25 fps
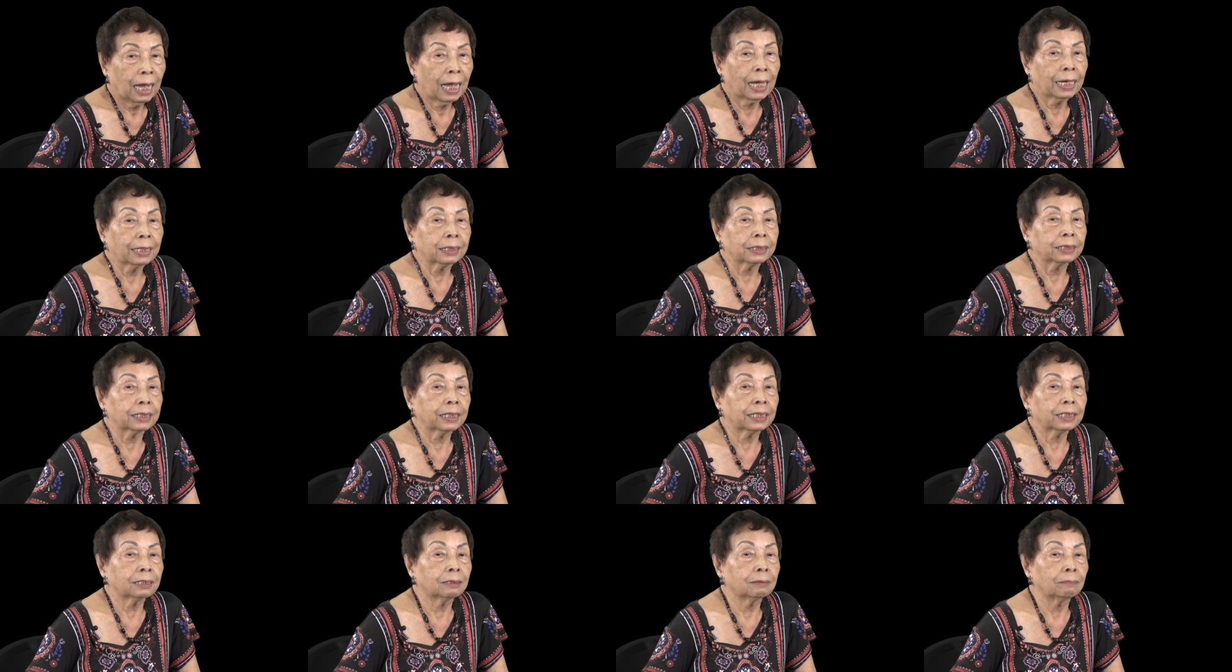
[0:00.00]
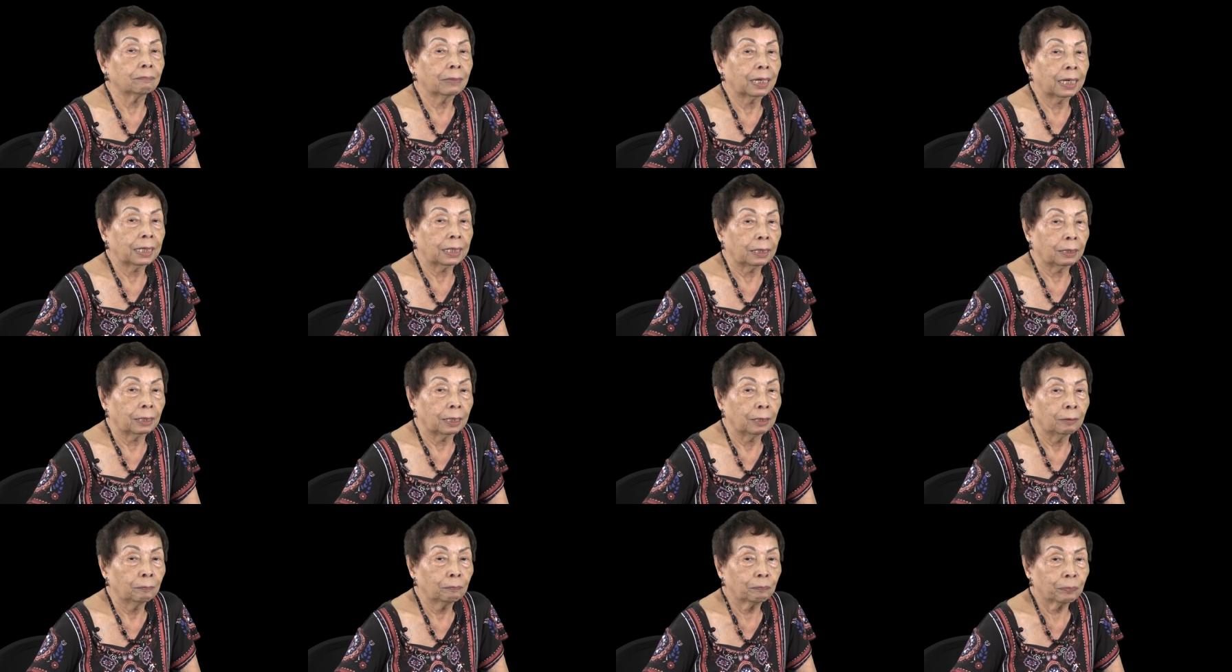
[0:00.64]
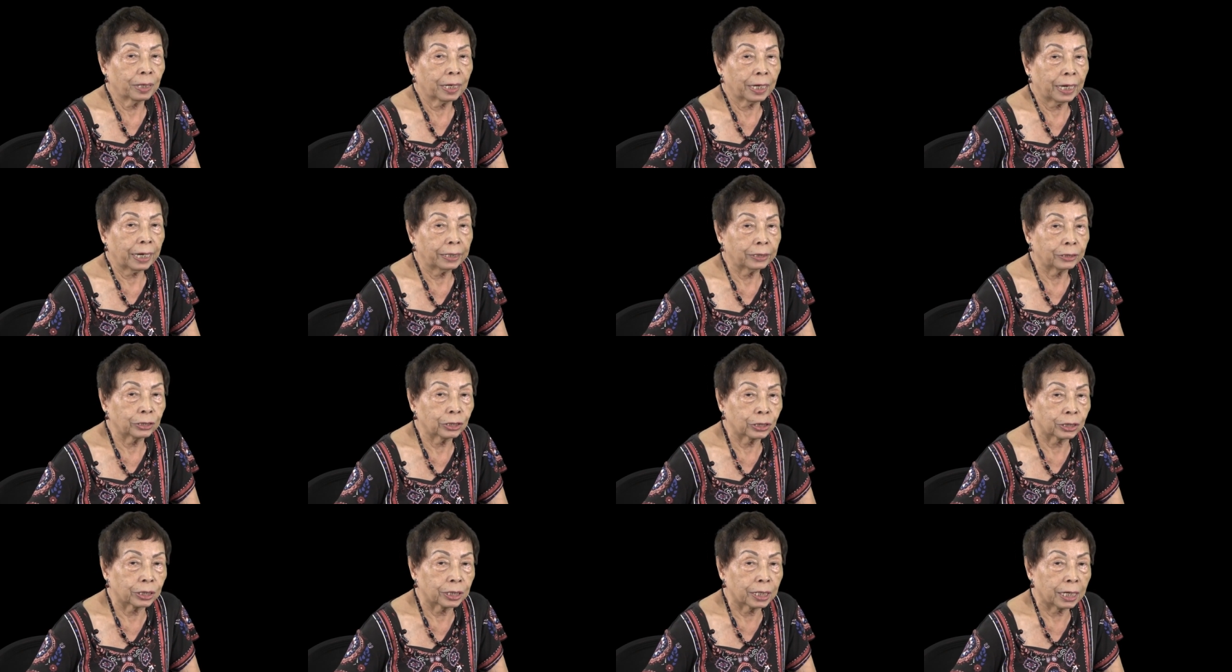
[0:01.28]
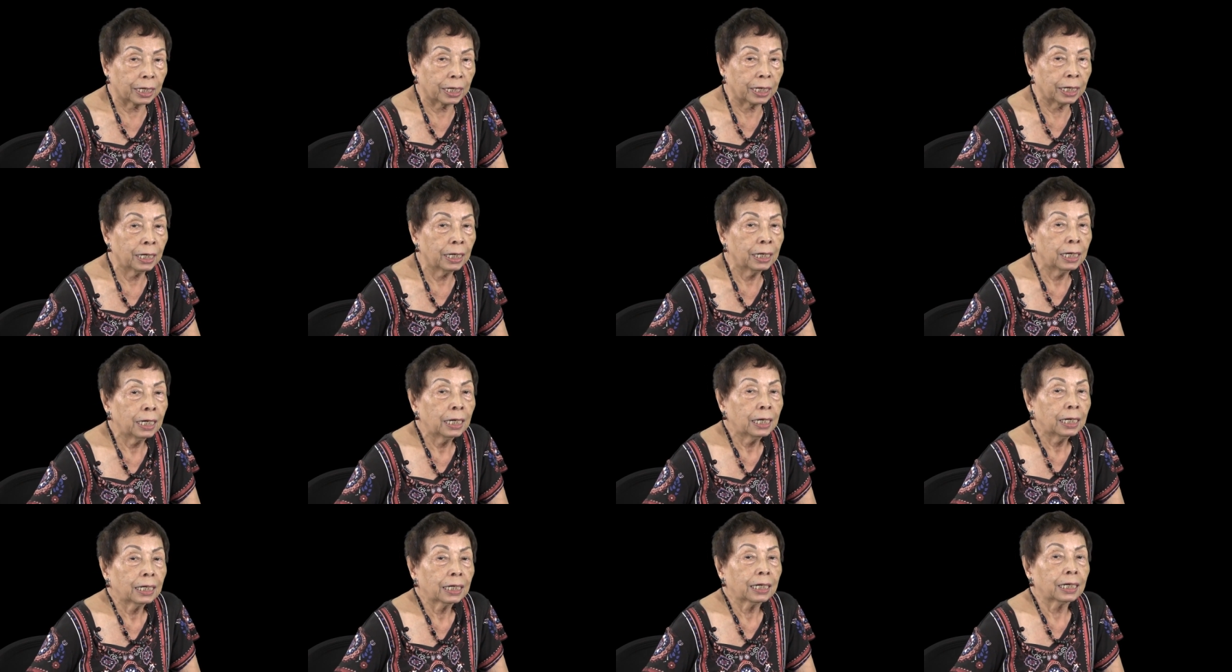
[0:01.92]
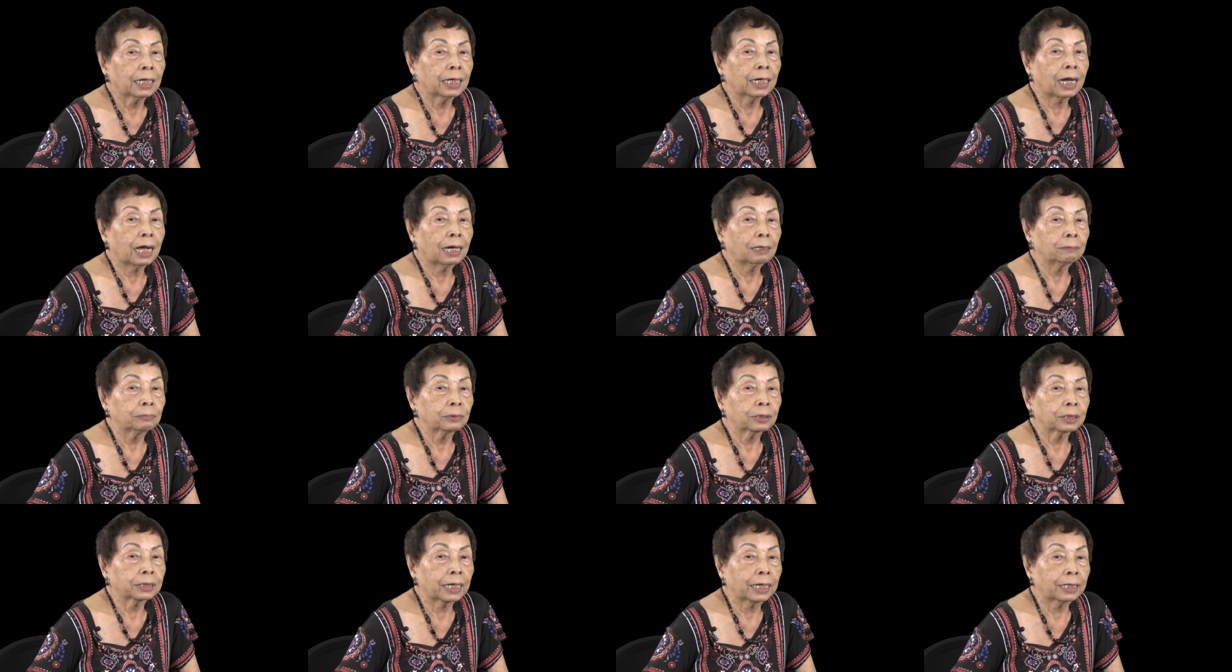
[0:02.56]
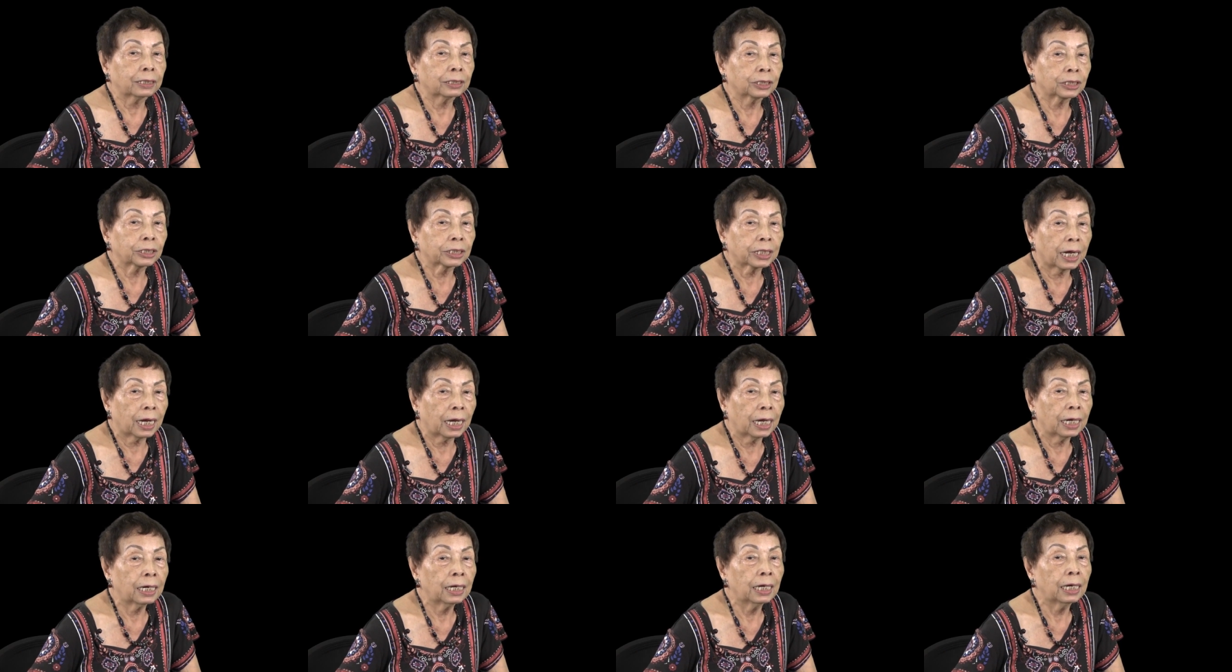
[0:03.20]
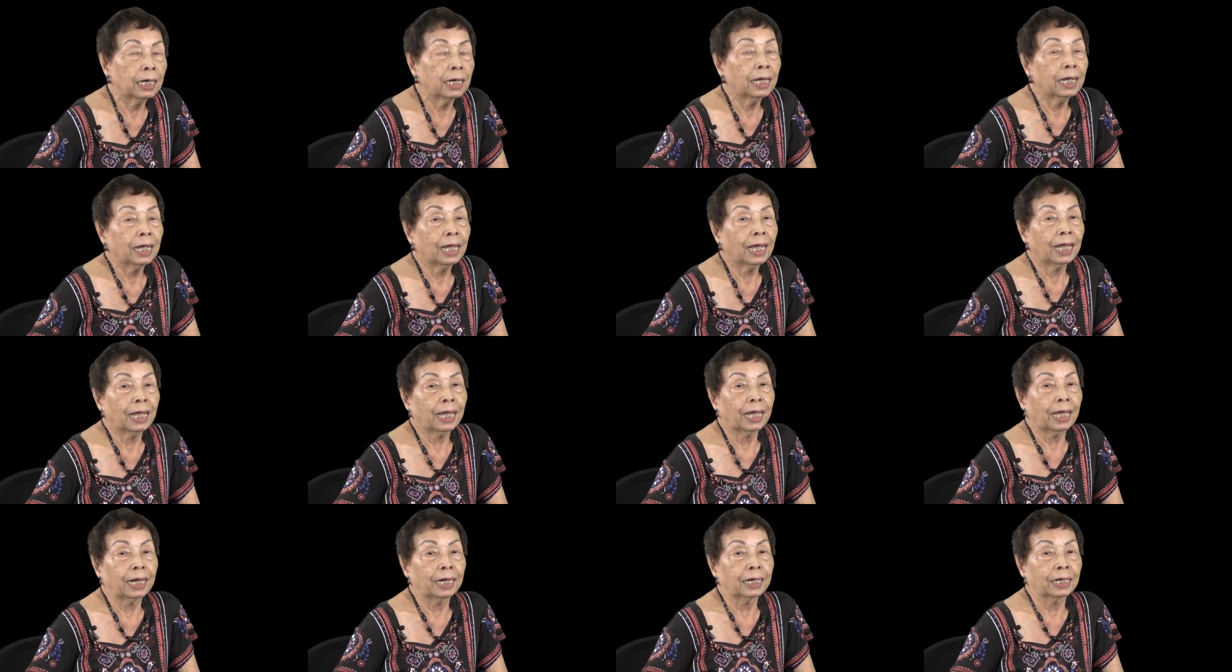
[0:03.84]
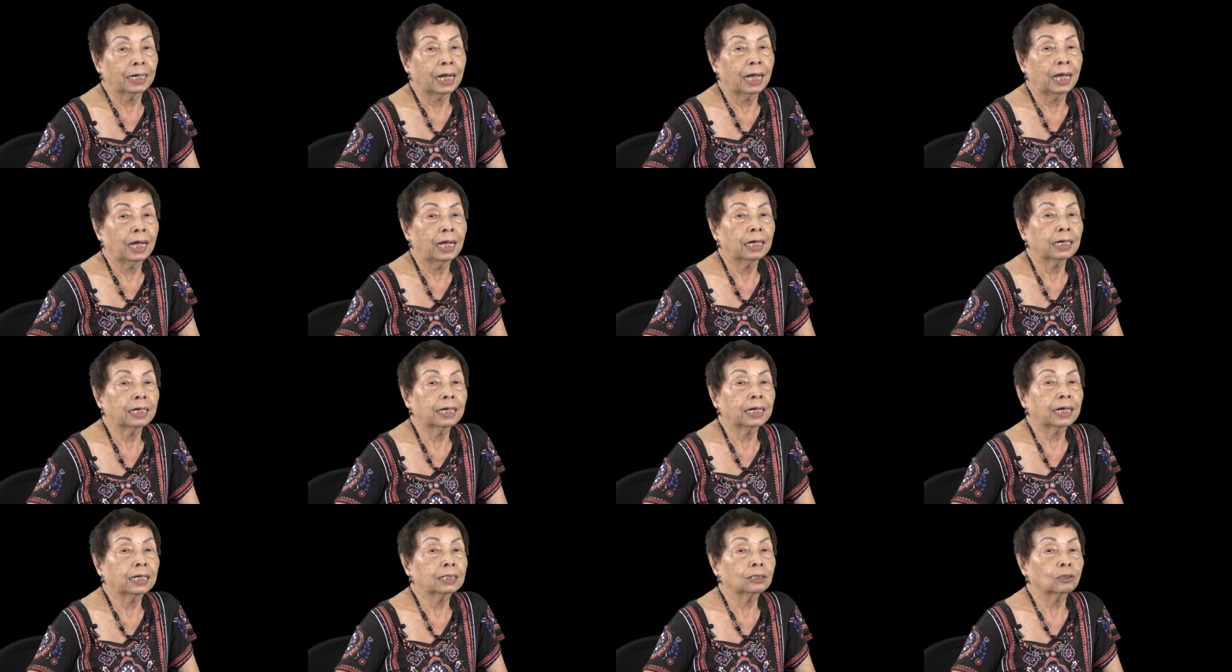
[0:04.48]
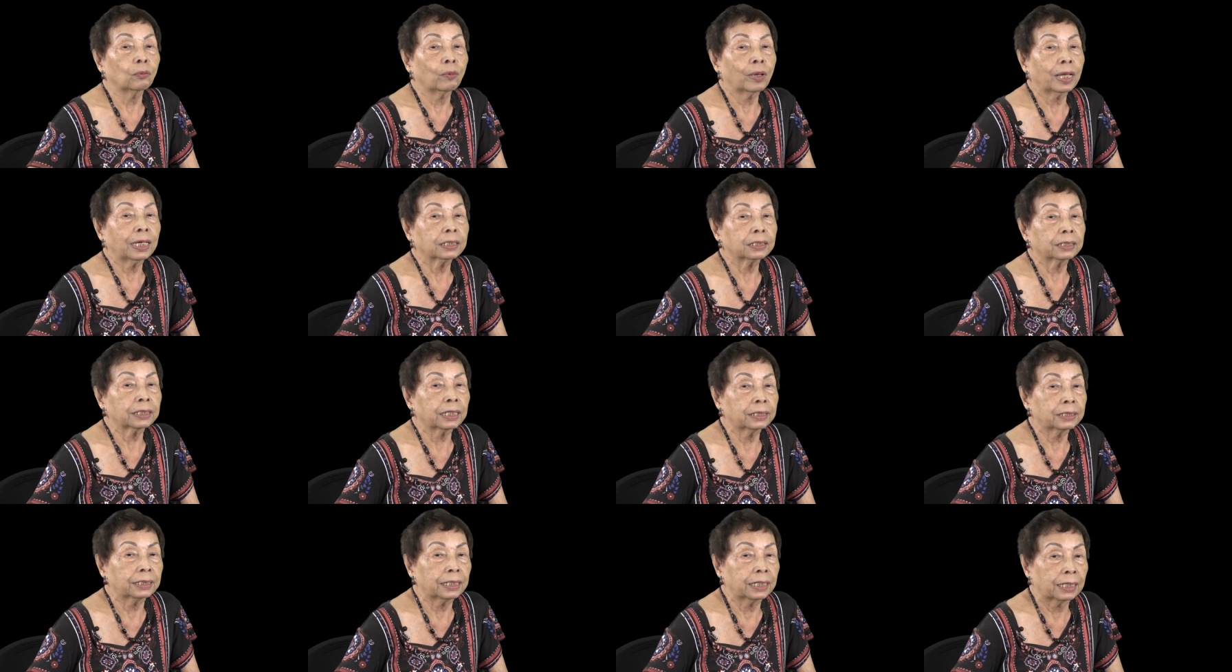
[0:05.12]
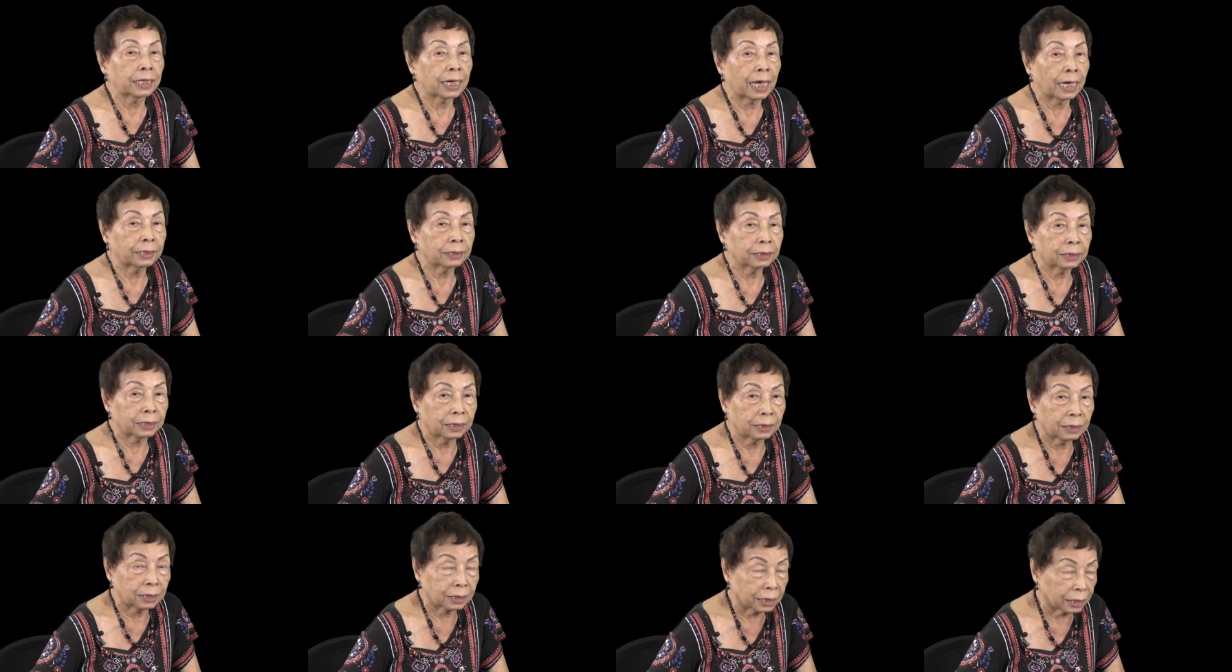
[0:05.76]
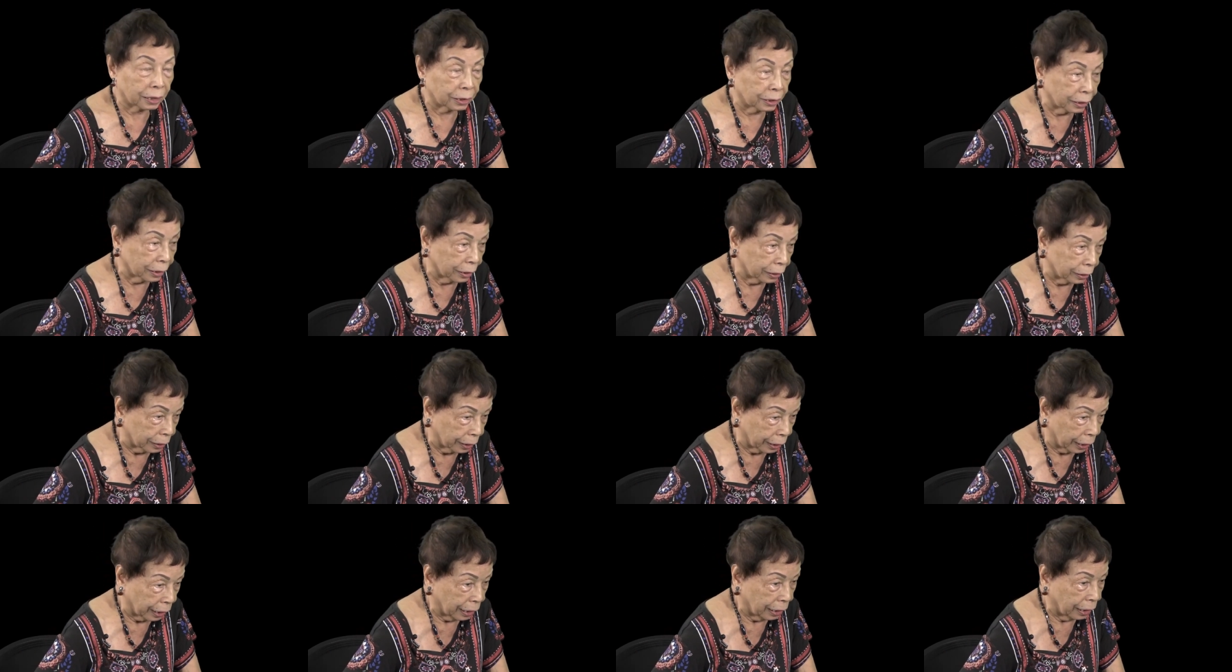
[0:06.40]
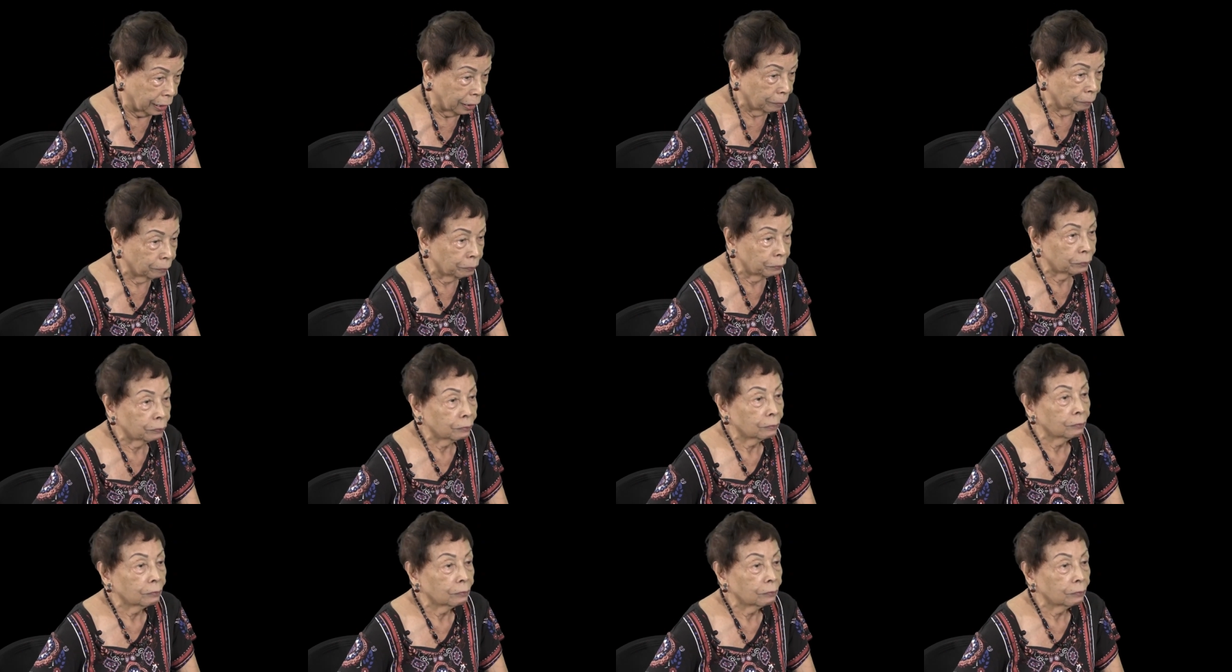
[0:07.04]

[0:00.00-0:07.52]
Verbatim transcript: I did my PhD in absentia and graduated in 1963.